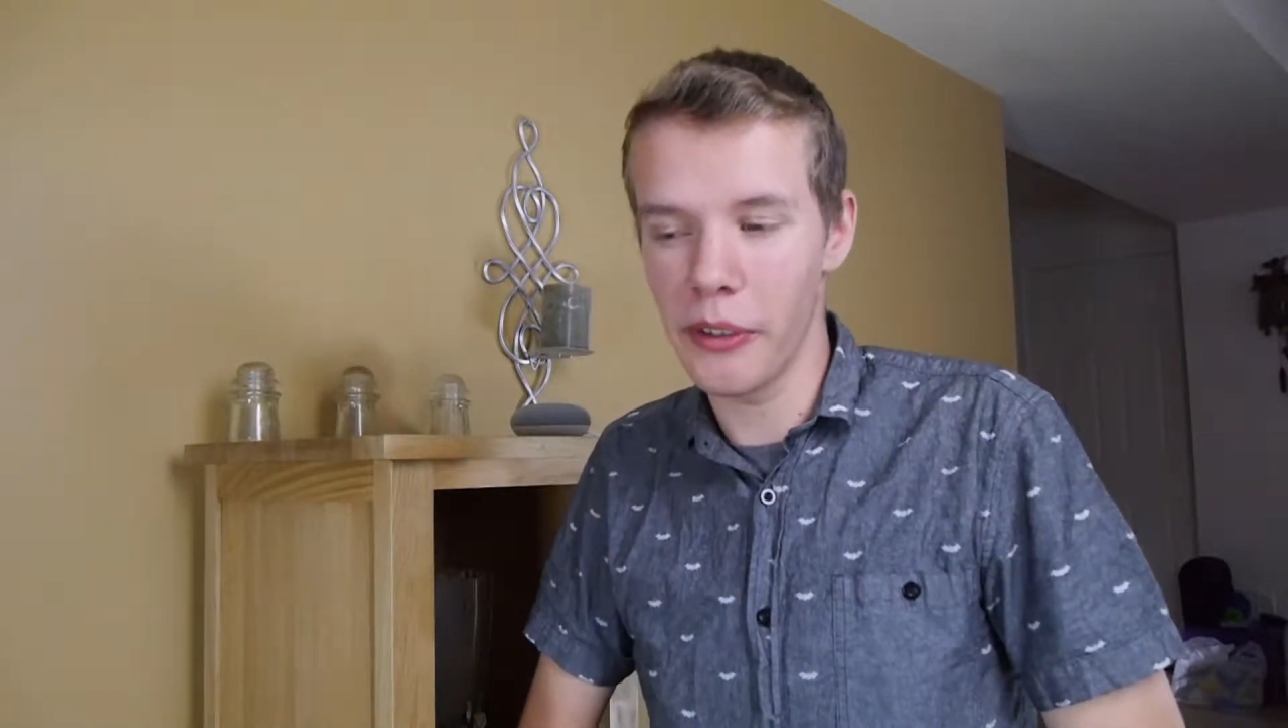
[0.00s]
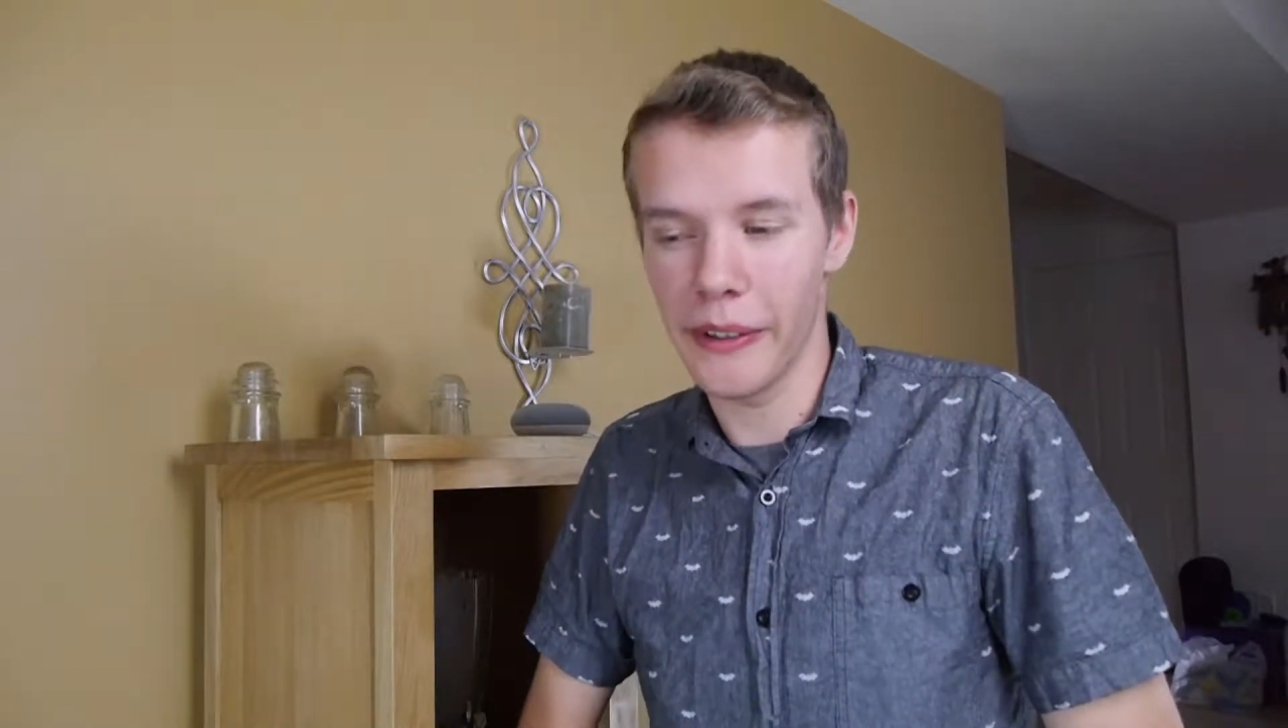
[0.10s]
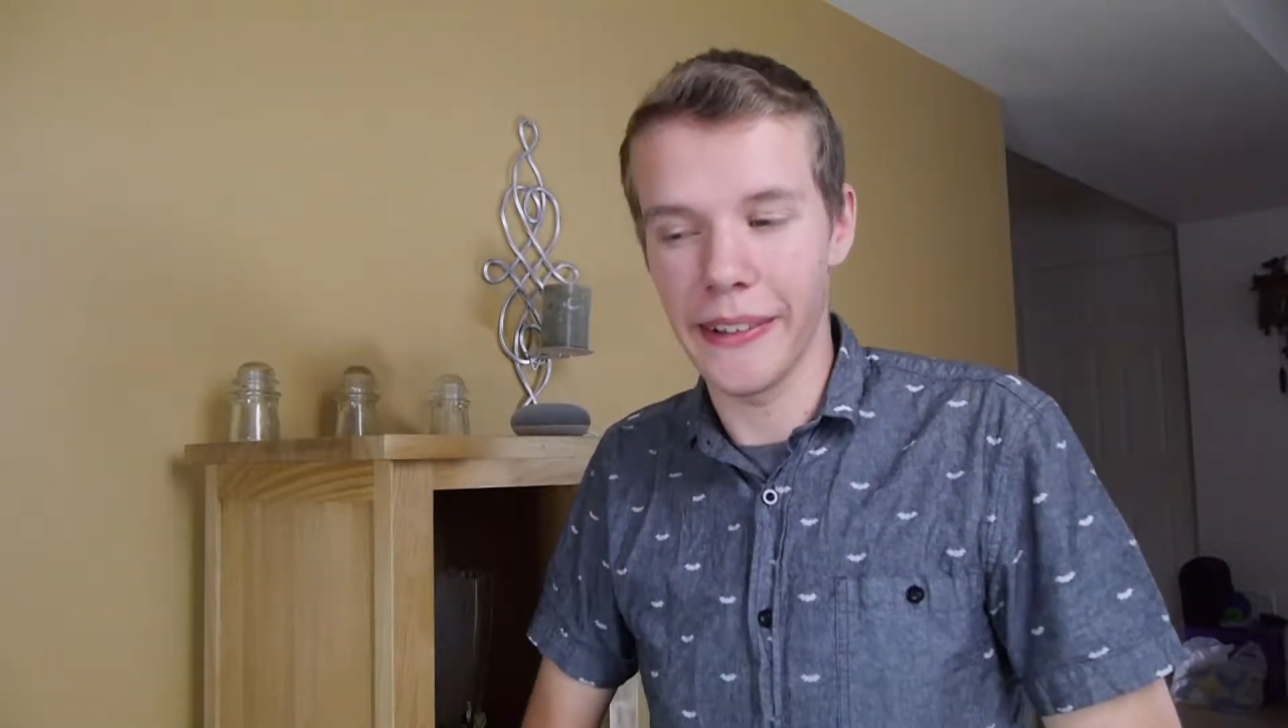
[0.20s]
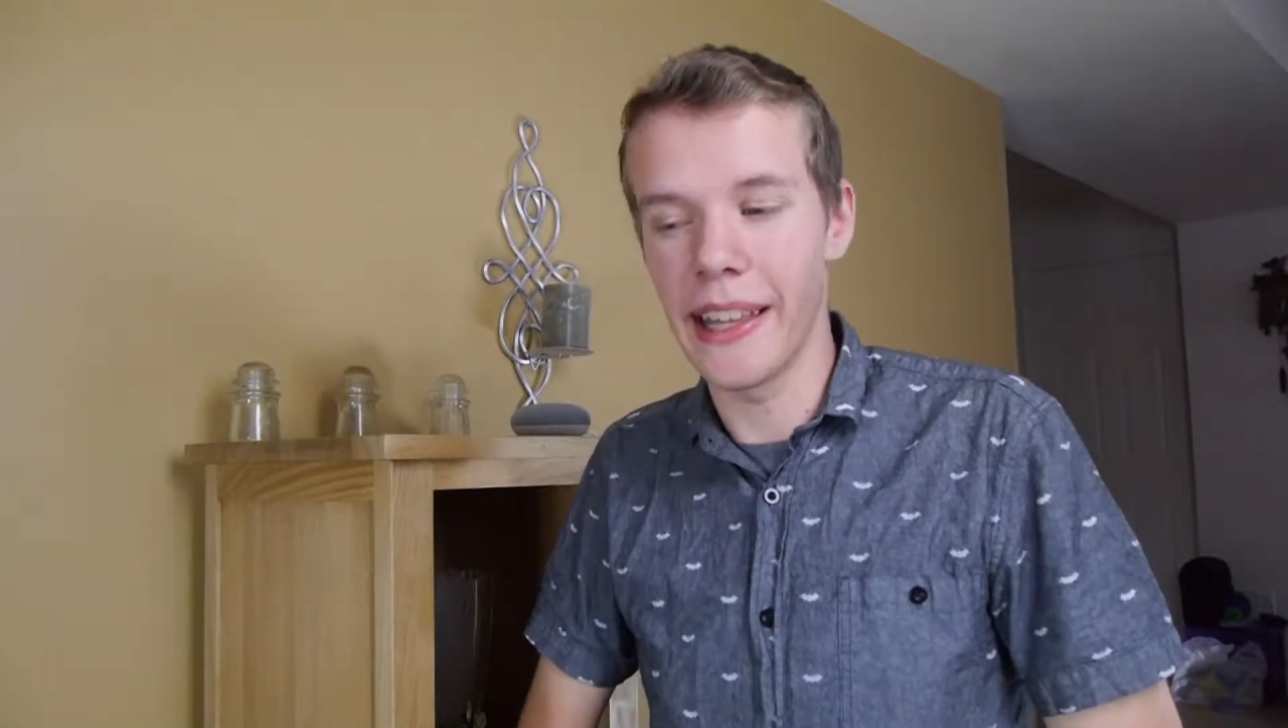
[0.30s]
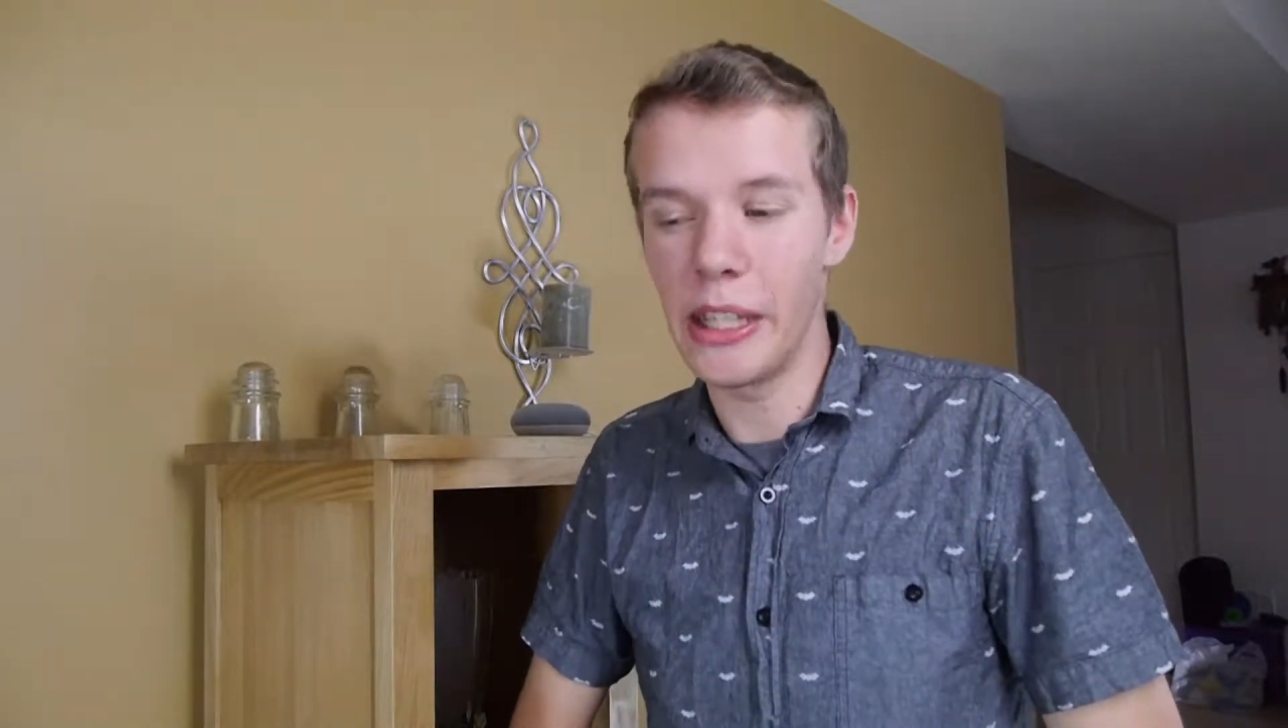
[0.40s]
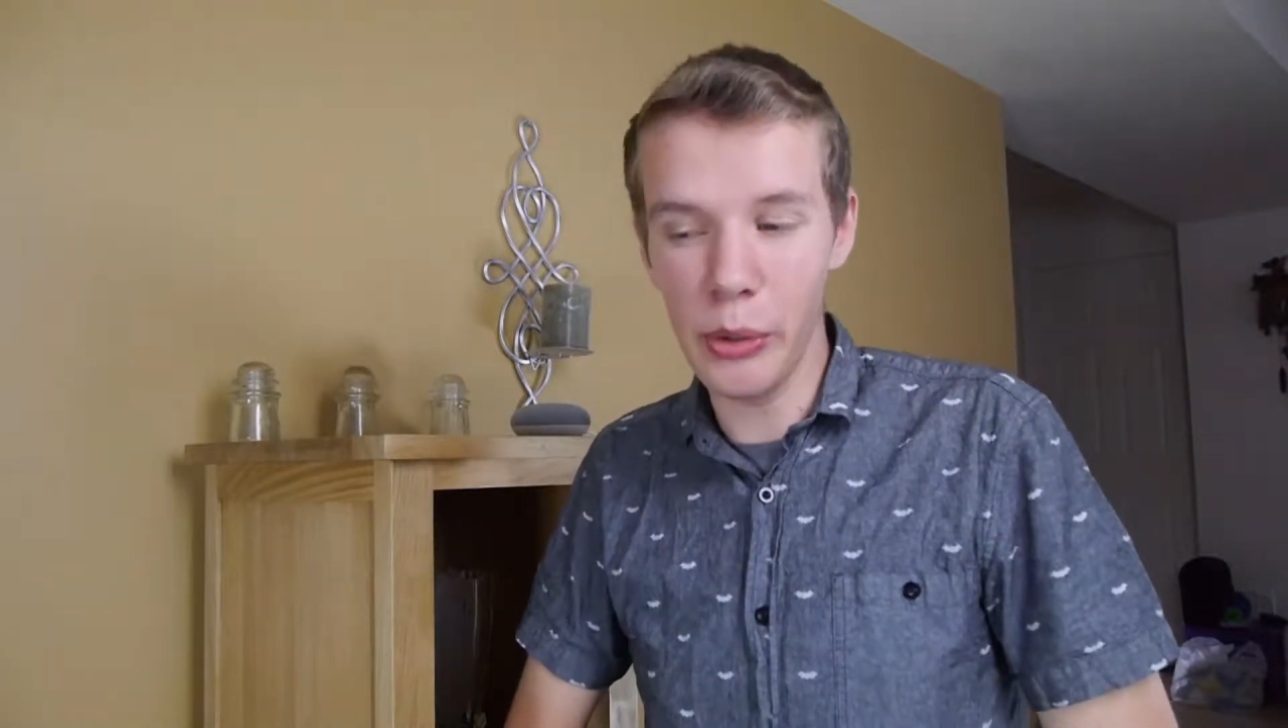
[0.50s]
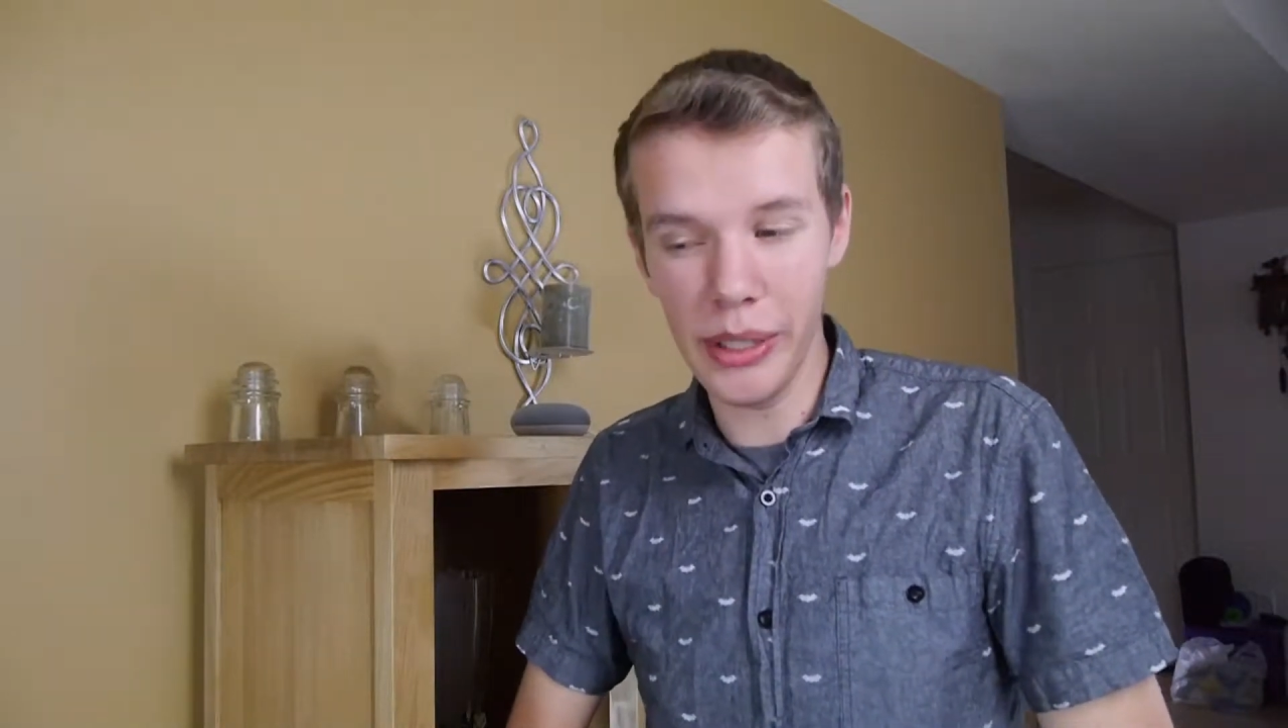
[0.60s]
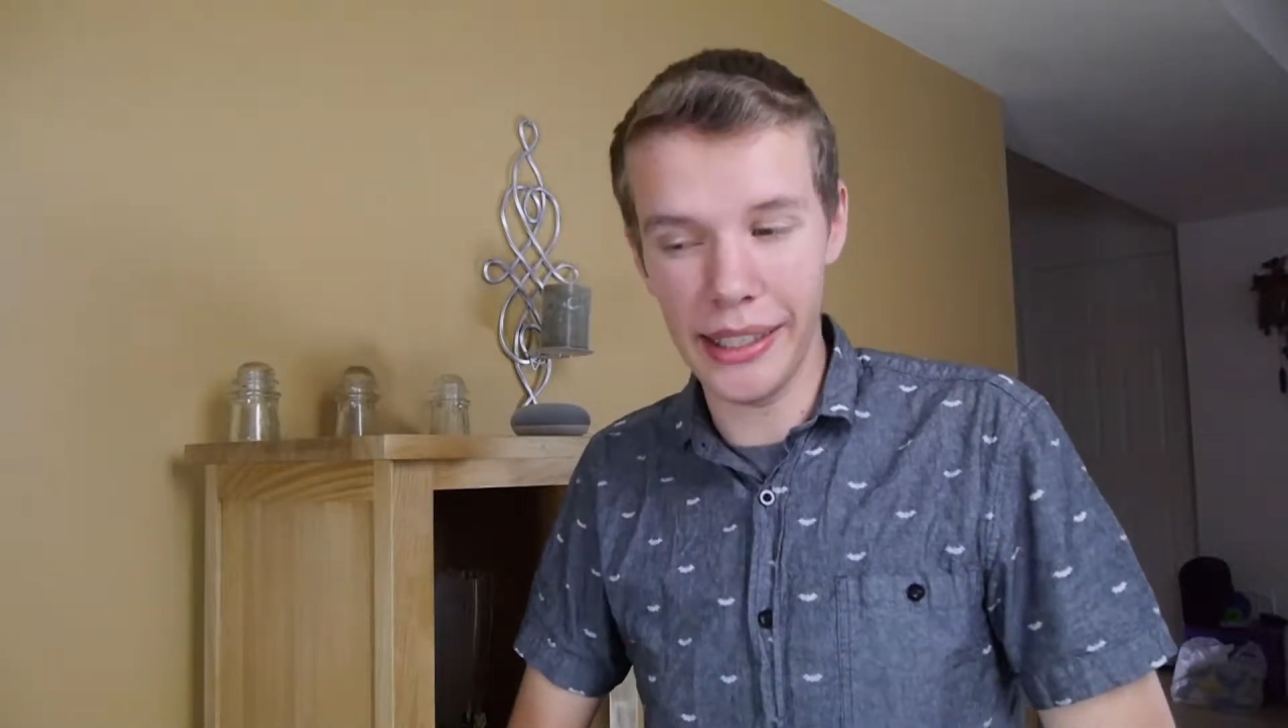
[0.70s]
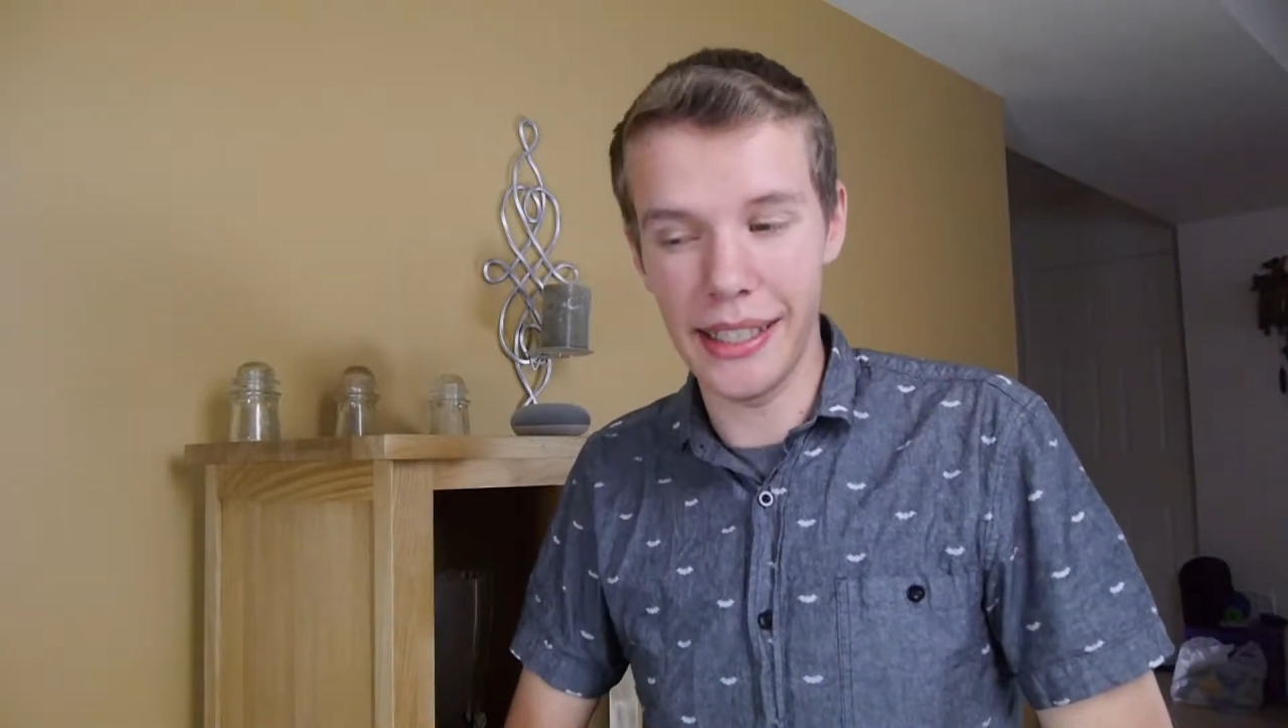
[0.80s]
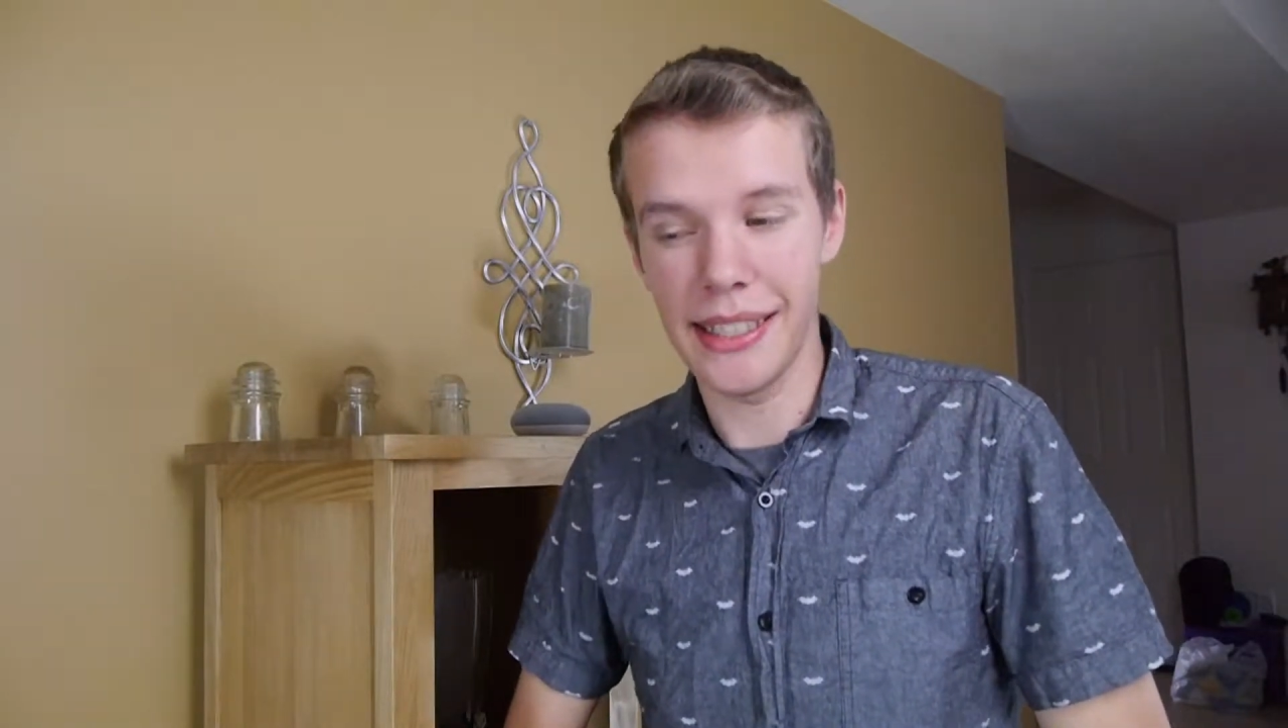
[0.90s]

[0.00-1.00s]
supervillain that